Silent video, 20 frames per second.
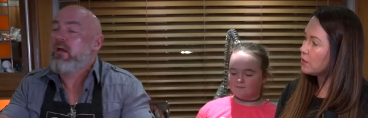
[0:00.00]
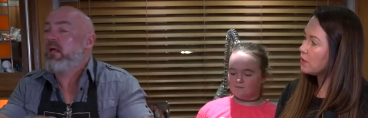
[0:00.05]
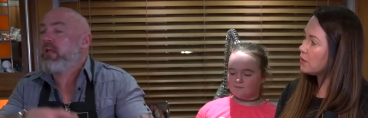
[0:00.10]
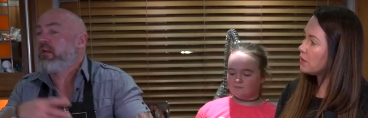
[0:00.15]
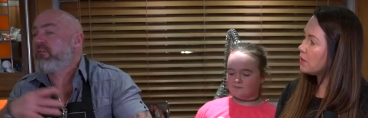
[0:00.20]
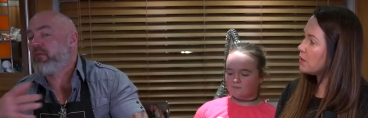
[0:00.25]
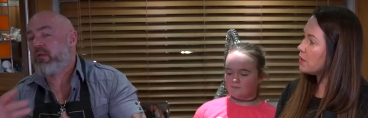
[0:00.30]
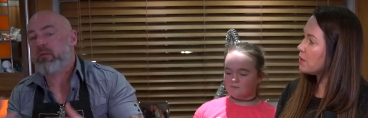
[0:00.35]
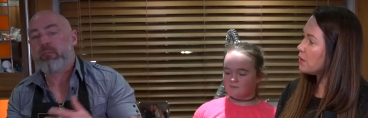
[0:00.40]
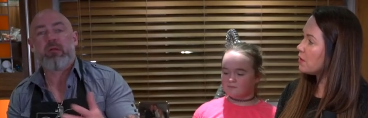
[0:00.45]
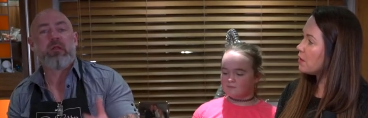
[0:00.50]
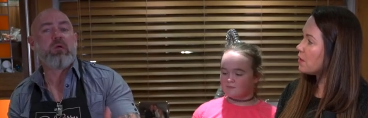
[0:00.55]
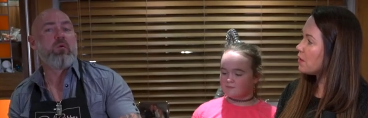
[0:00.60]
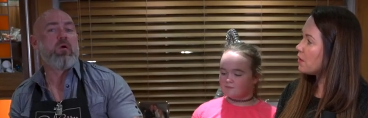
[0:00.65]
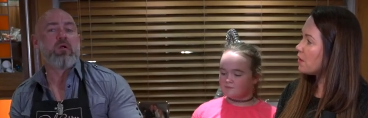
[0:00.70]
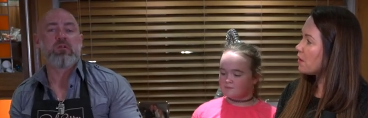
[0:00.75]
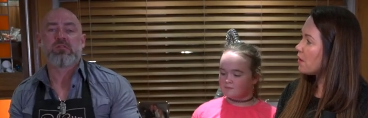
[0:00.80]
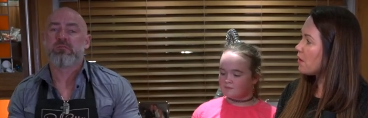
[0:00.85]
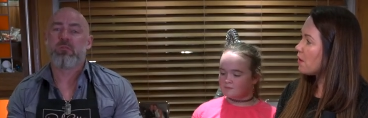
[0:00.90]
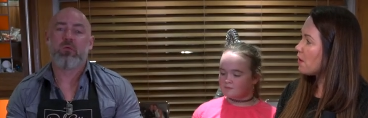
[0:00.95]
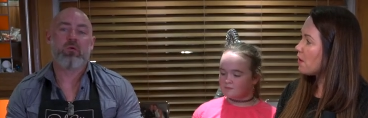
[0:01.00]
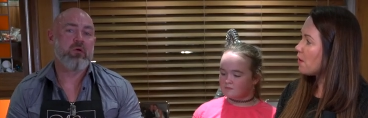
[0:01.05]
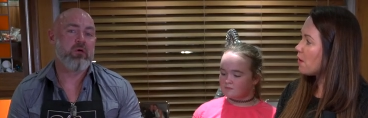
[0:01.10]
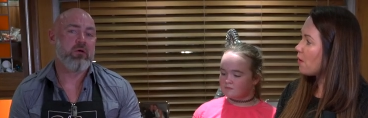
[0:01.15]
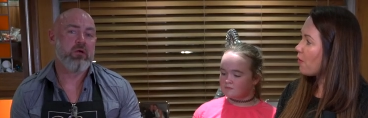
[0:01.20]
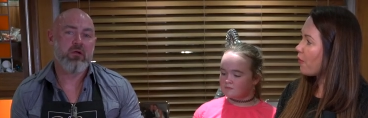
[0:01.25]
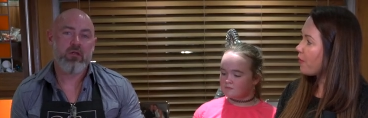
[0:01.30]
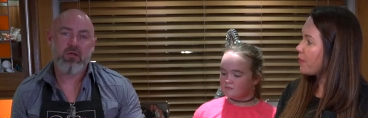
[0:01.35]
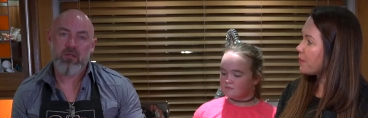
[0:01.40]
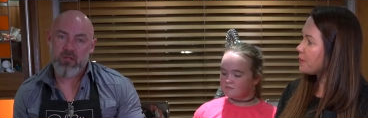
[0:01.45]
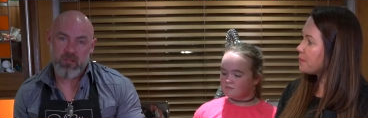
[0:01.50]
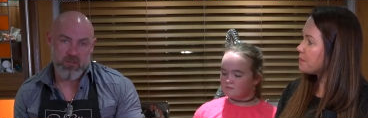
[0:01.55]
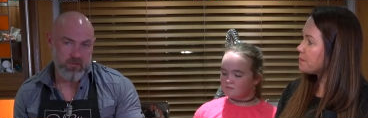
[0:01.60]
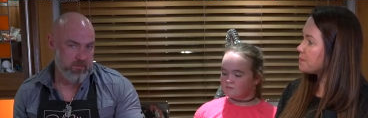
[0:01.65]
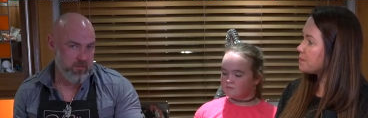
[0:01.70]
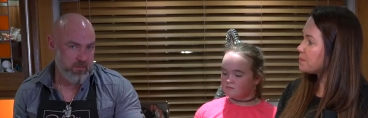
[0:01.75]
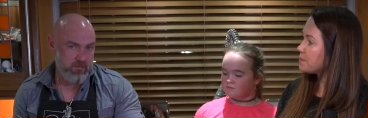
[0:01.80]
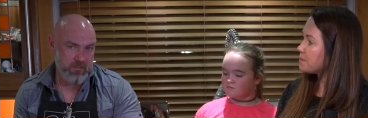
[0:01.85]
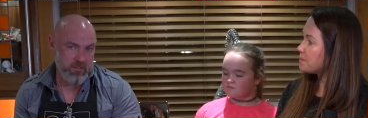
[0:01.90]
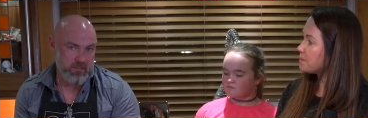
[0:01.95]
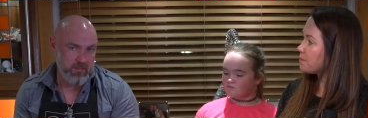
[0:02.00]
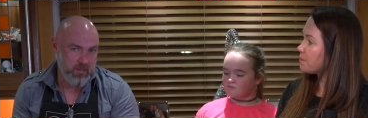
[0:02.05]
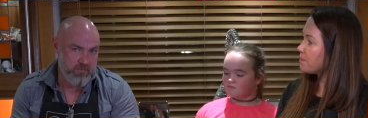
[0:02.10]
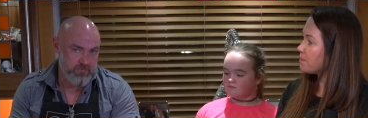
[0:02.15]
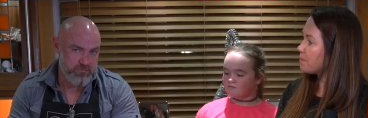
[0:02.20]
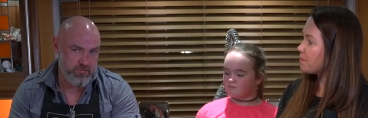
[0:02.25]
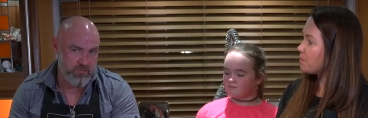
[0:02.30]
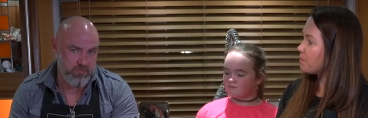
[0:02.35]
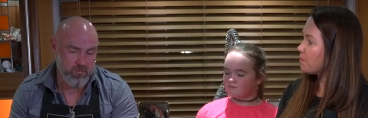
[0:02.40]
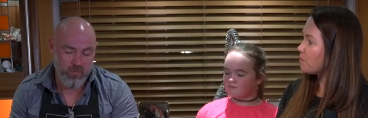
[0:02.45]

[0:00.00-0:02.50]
Speaker 1: If anybody wants more, then they can have some